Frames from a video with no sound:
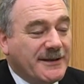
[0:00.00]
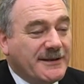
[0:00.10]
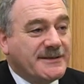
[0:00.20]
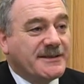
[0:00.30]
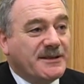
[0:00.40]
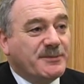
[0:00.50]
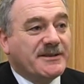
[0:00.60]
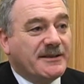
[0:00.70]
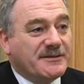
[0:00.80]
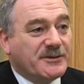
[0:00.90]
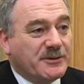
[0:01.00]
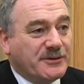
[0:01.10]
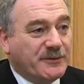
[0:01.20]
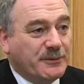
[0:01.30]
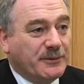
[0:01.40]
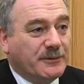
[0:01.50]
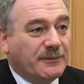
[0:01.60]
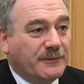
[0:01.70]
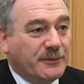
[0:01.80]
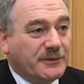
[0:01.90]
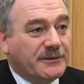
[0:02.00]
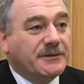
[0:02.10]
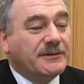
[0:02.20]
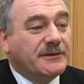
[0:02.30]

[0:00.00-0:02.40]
60% of Scottish football voted